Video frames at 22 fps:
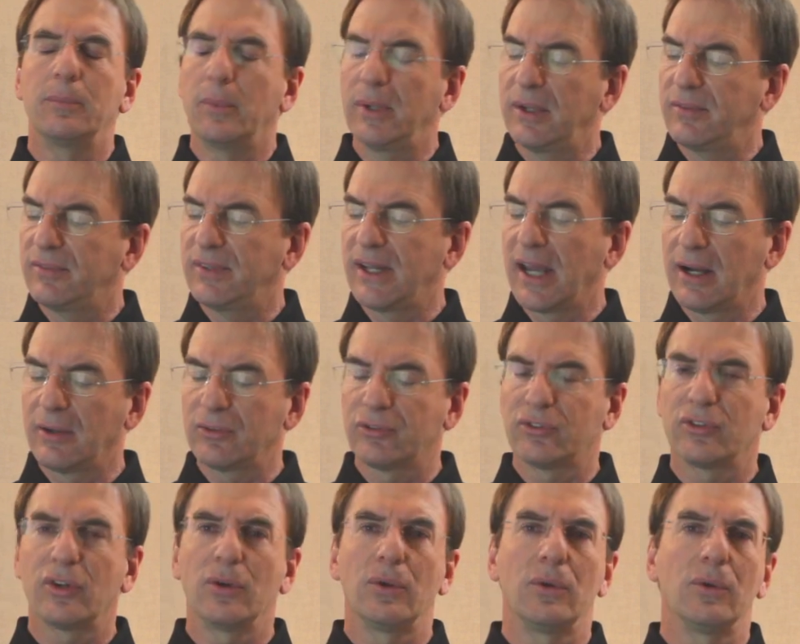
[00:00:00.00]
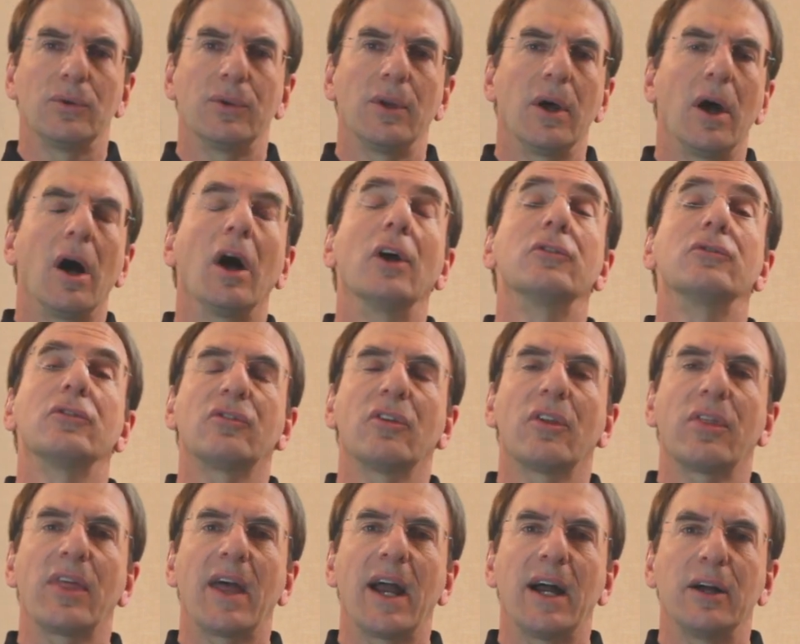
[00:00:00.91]
We've now sold
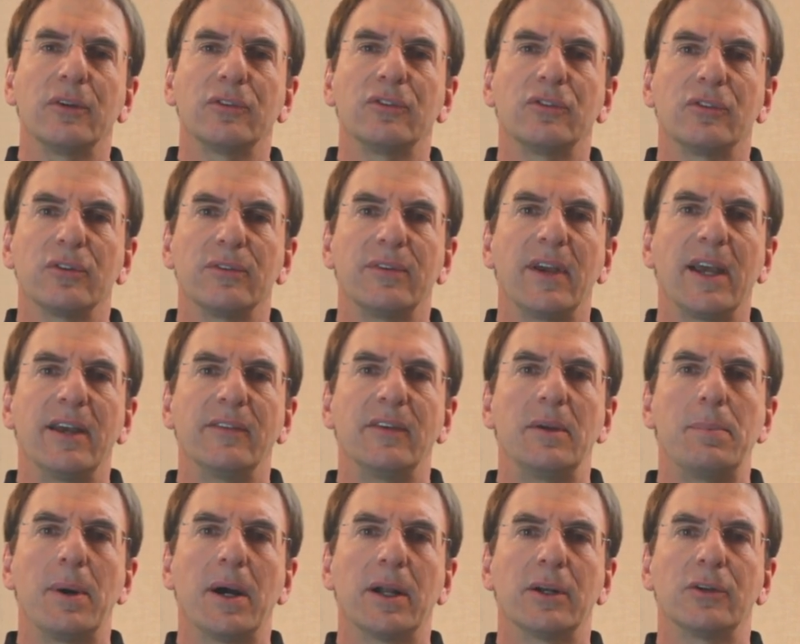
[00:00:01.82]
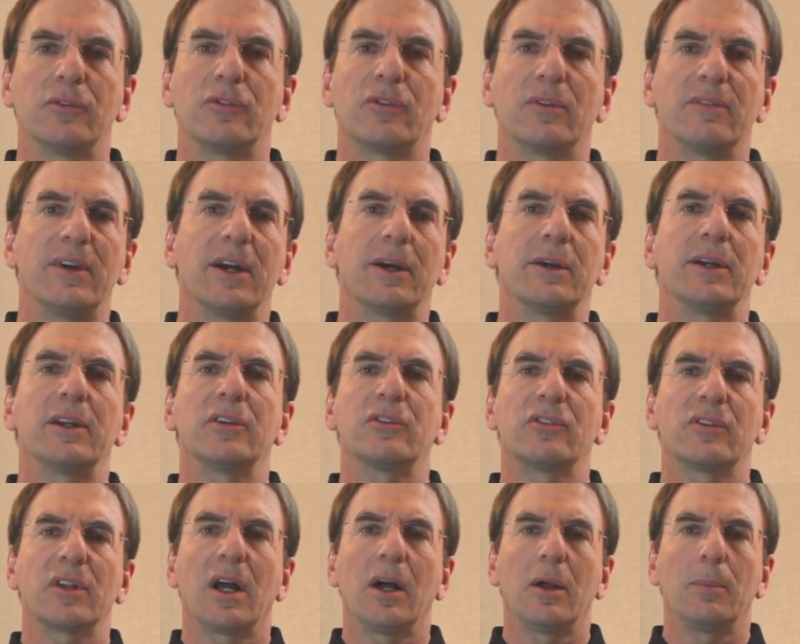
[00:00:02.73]
hundreds of thousands of heavy putters to various
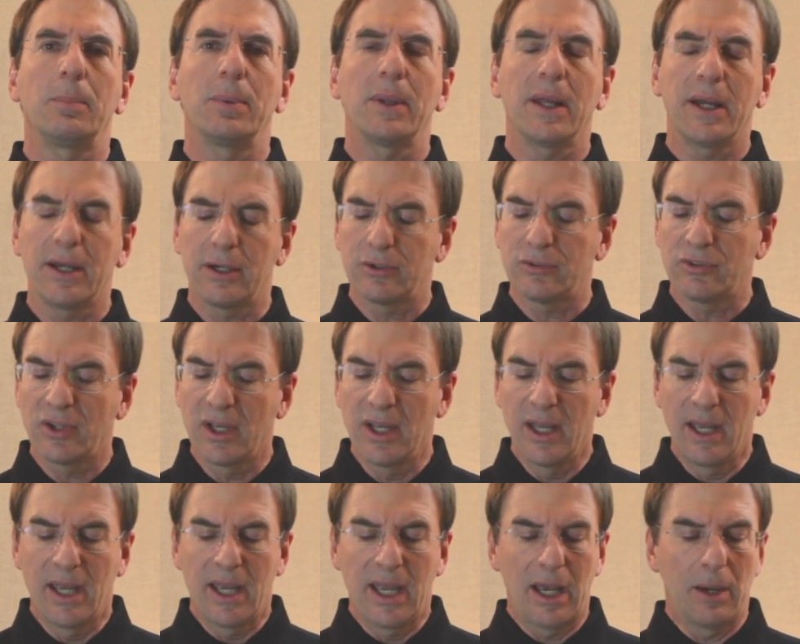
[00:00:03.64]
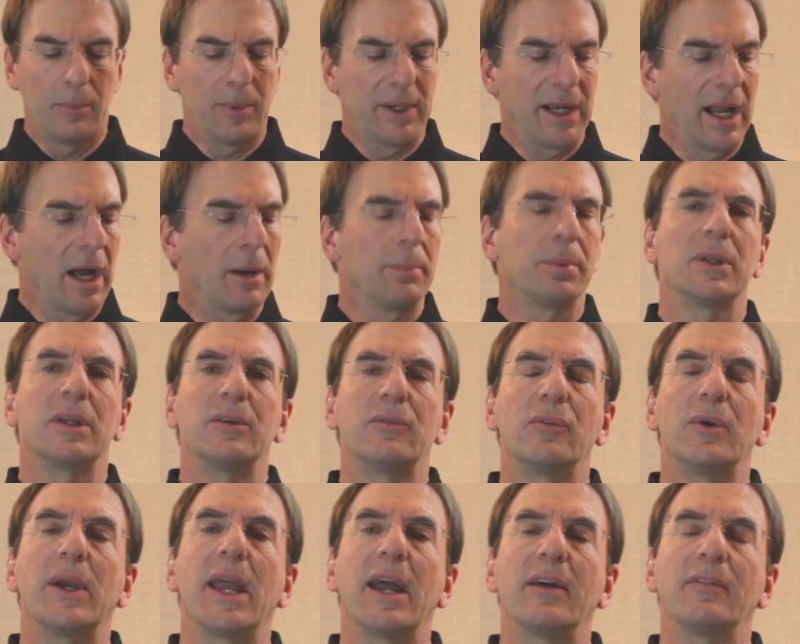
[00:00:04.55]
style players, and we now
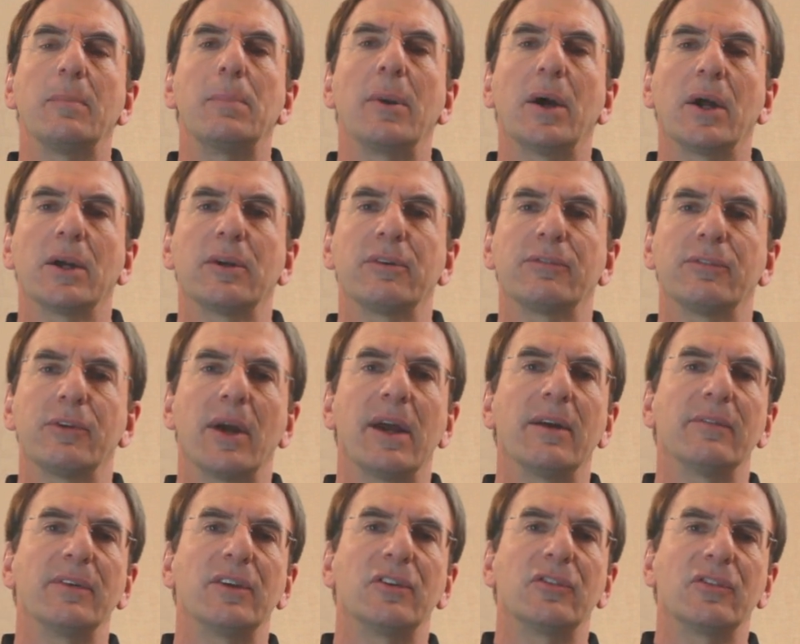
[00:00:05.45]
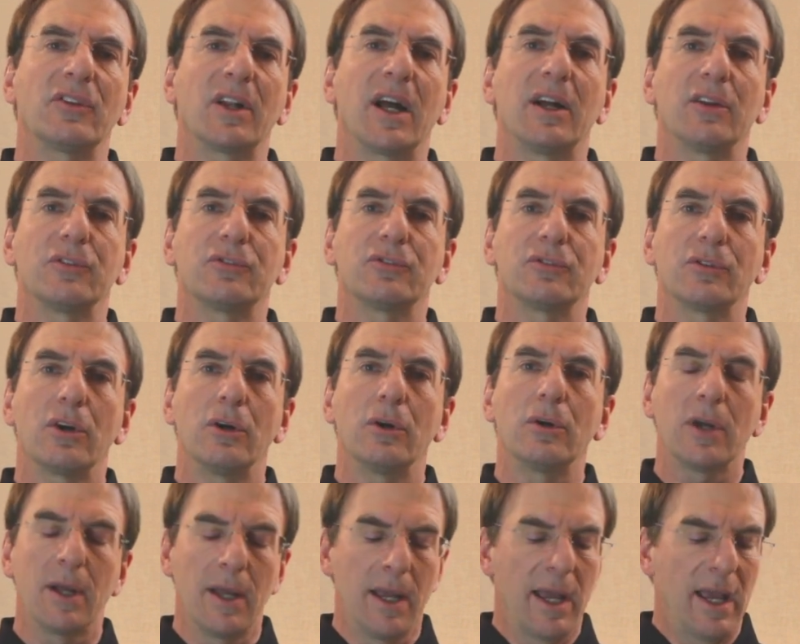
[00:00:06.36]
believe we have a putter for every style
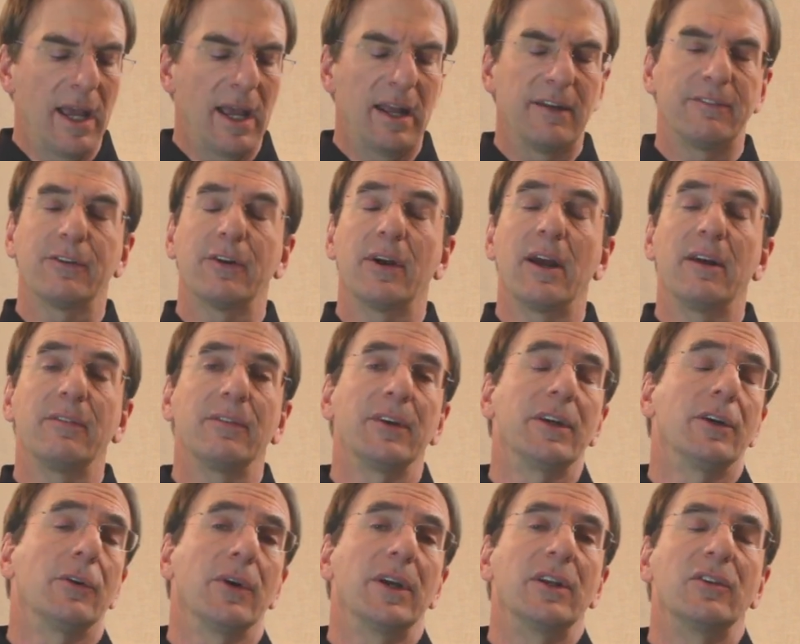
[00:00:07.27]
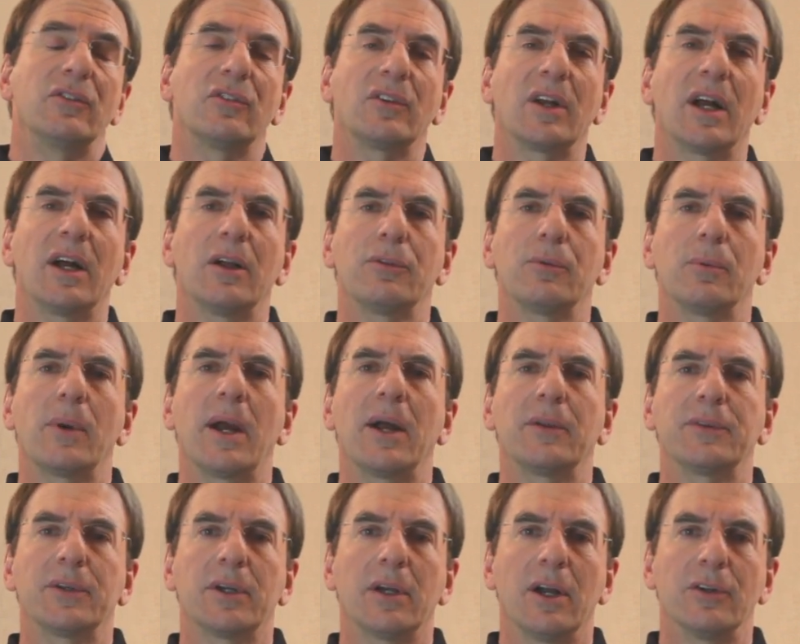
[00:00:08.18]
stroke and for every green style
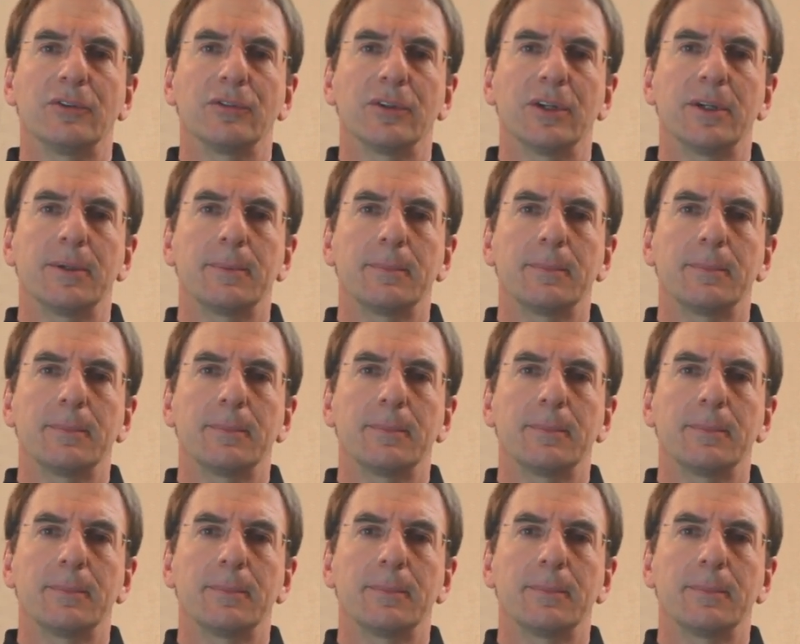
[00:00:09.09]
throughout the country.